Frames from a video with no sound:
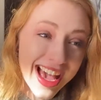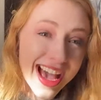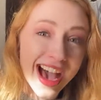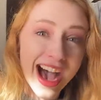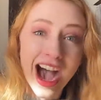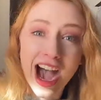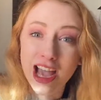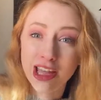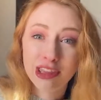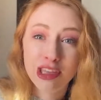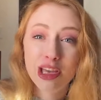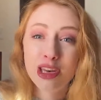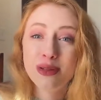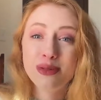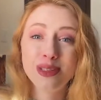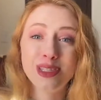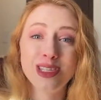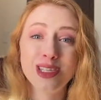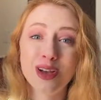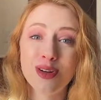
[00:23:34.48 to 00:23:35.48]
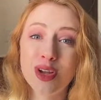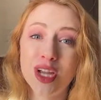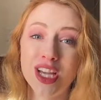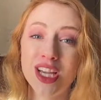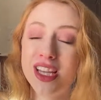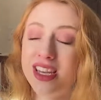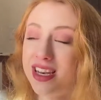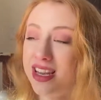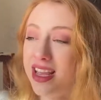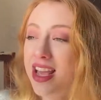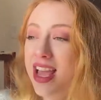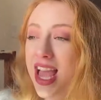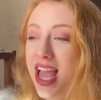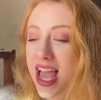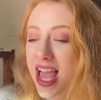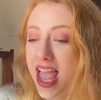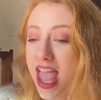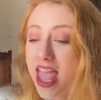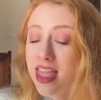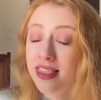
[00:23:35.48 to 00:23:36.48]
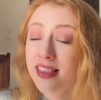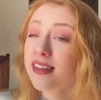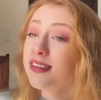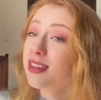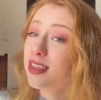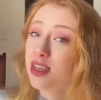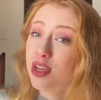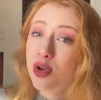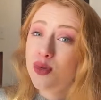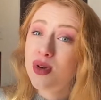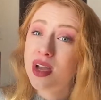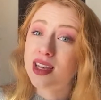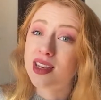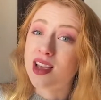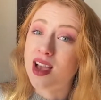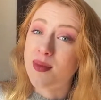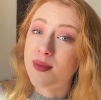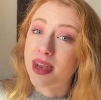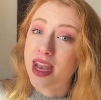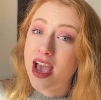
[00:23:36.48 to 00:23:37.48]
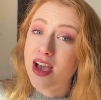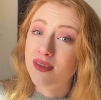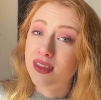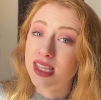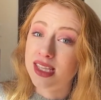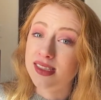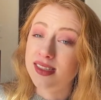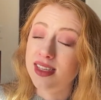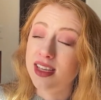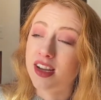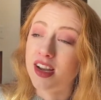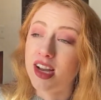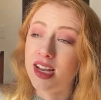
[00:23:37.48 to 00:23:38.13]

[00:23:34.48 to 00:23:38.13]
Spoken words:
I thought it was so good. And there's a new one coming out this year,